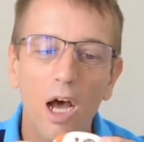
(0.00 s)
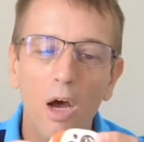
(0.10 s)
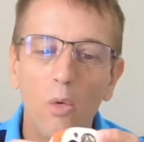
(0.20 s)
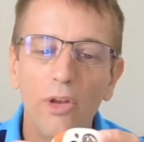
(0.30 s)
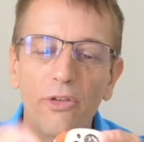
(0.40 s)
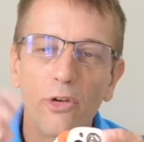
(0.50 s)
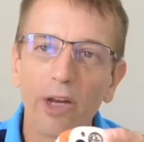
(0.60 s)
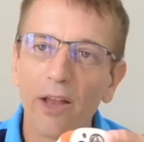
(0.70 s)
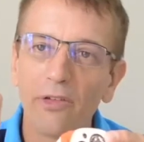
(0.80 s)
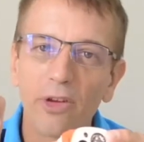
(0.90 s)
which you
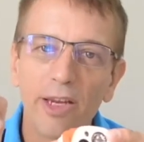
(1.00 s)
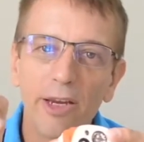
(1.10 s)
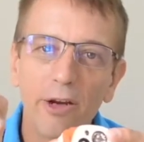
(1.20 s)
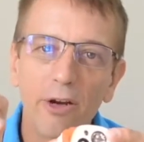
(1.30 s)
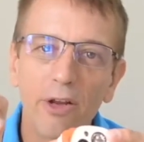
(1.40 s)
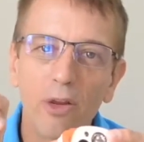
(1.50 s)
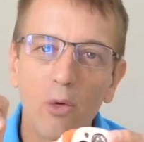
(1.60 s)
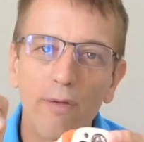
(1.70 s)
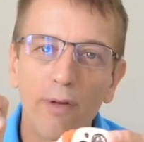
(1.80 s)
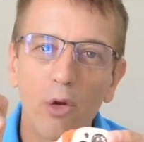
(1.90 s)
can see here in the
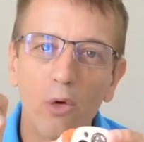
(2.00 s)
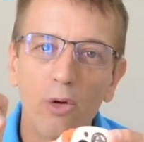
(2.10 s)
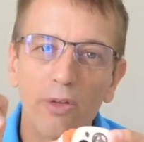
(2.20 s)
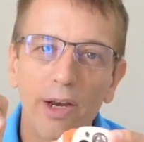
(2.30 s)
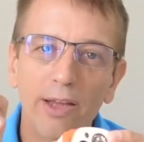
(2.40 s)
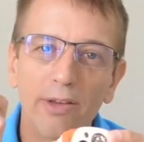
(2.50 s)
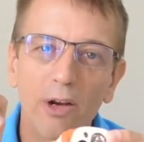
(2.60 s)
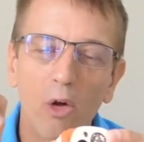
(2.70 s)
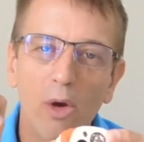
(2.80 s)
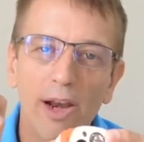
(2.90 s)
review that I did
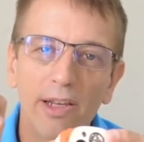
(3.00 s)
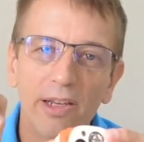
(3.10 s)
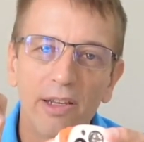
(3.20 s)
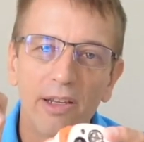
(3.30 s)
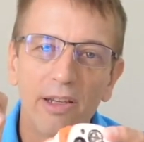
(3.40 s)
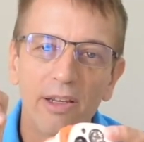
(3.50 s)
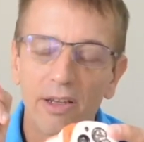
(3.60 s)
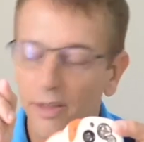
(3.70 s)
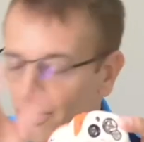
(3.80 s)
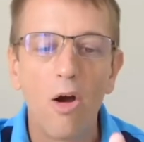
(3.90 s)
already.
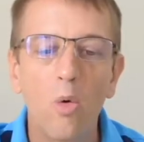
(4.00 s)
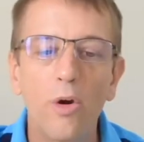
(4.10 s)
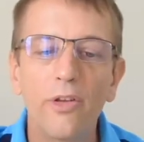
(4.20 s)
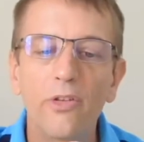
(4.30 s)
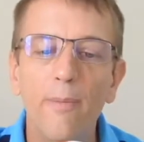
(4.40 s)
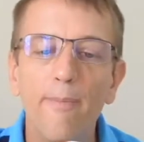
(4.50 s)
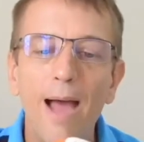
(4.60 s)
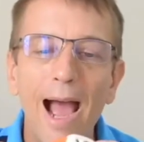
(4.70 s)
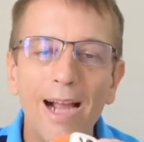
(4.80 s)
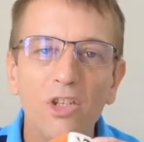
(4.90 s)
What is the
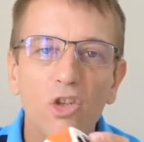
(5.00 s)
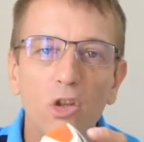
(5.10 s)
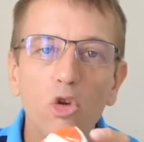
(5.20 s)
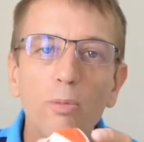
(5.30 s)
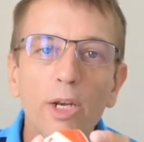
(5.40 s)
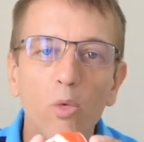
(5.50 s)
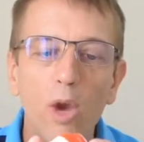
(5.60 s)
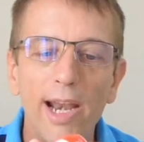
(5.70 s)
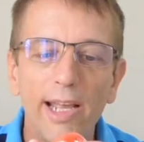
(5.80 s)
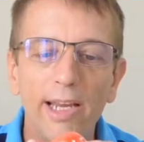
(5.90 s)
max lumen
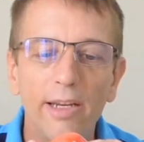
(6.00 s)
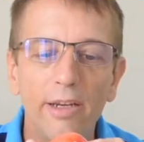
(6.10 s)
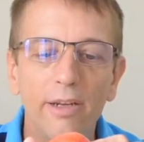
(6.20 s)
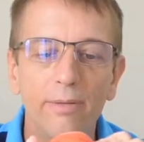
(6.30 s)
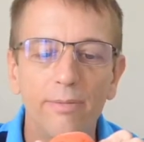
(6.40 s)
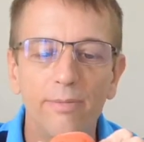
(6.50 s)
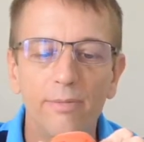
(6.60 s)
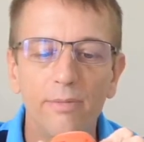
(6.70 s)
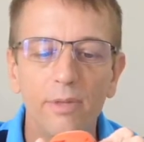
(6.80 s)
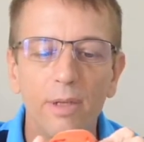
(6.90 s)
rating?
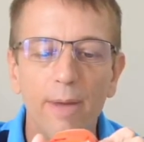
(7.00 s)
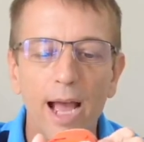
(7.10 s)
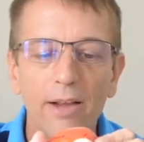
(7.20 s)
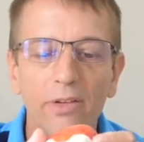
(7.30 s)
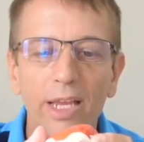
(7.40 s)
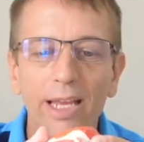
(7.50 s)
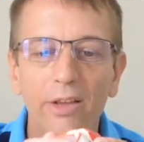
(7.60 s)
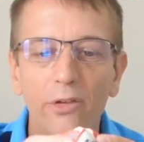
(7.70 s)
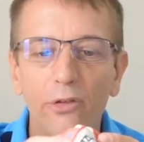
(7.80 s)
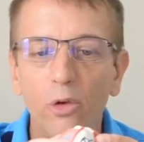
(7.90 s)
The max
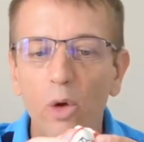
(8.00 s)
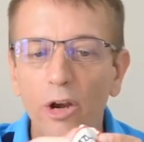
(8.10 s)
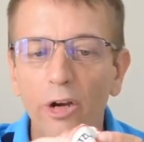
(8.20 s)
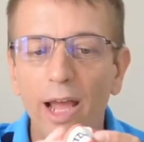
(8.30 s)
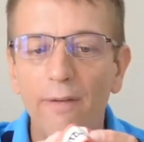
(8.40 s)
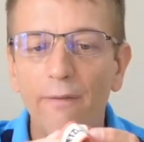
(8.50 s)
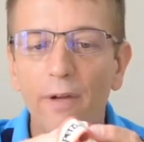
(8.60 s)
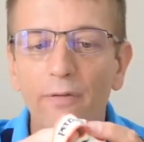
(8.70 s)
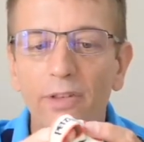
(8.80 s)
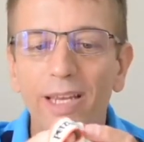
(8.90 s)
is
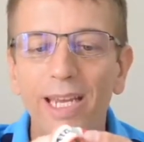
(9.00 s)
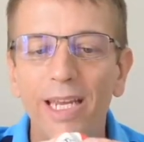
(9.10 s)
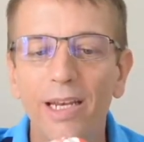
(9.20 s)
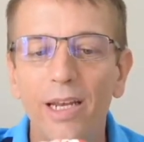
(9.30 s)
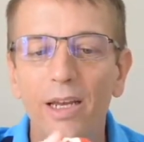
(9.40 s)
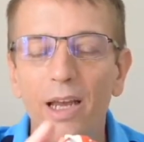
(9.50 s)
215,